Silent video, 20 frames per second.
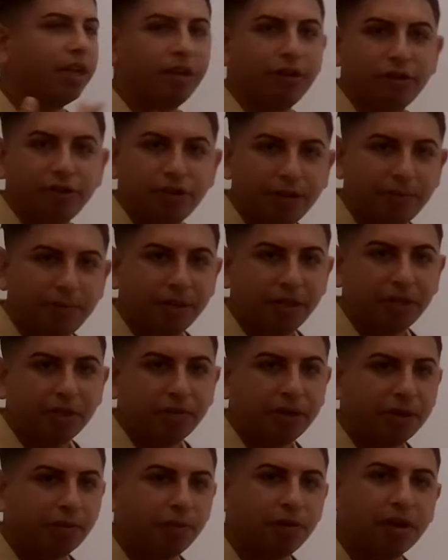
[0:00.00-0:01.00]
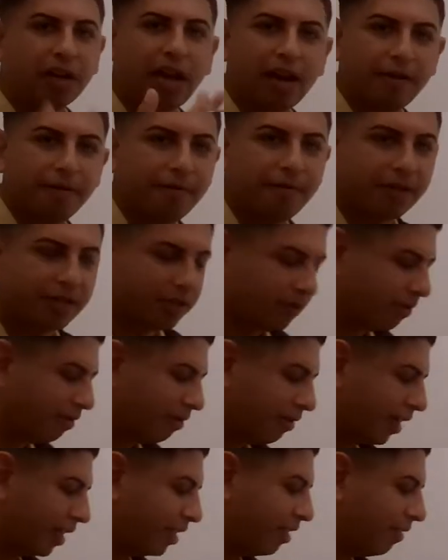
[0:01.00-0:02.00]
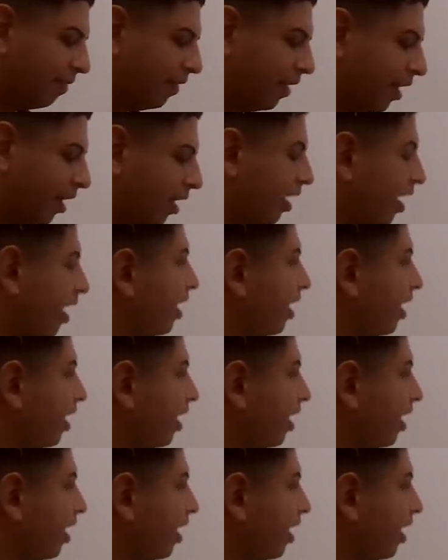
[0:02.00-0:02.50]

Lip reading: what you should be doing, what kind of physical activity.